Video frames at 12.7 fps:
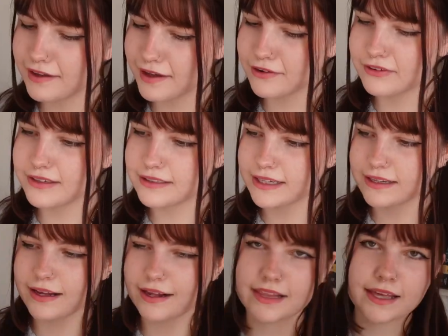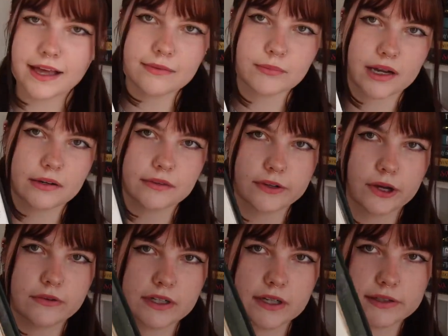I really like it. I think I might have
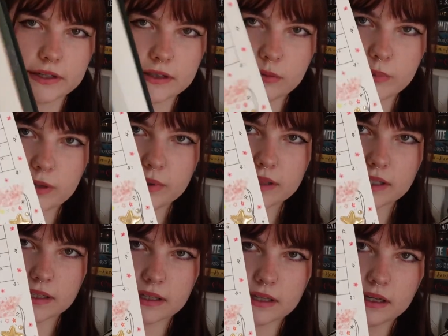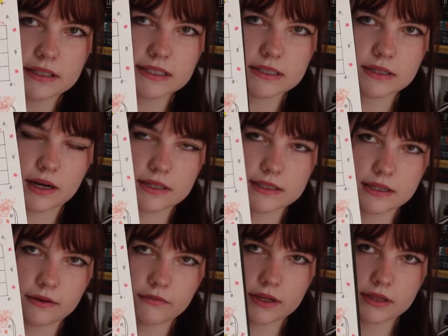overdone it a little bit with the stars and
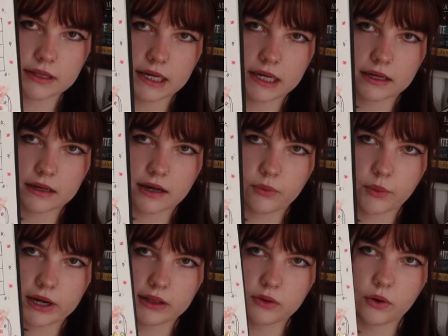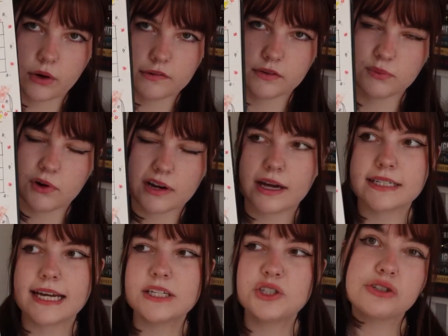everything. I went a little overboard. I
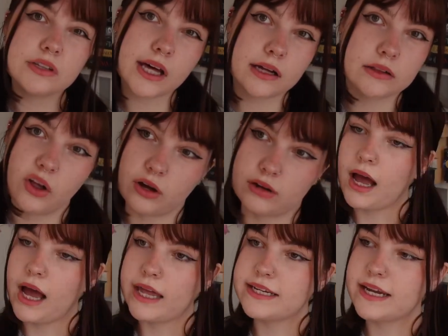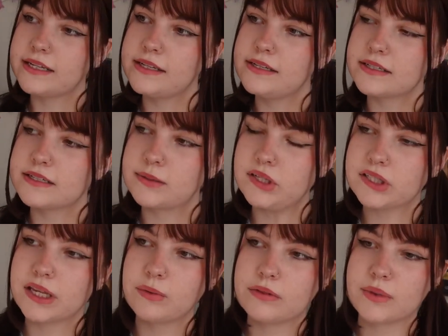tend to do that a lot. I tend,
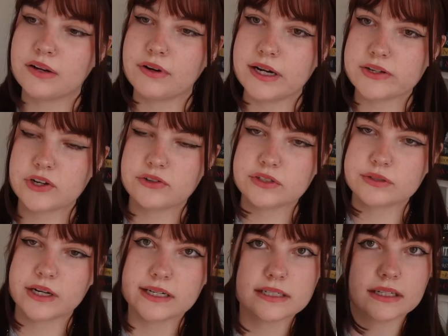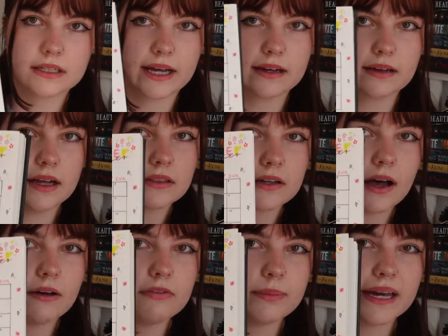especially with my reading journal spreads, like the
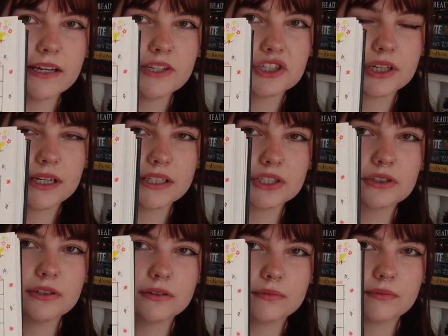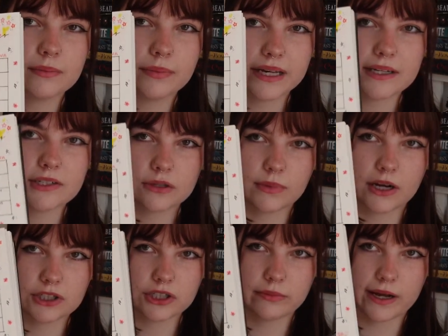cover page, it shouldn't be too
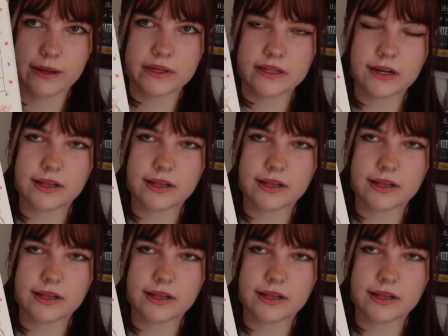much in my opinion.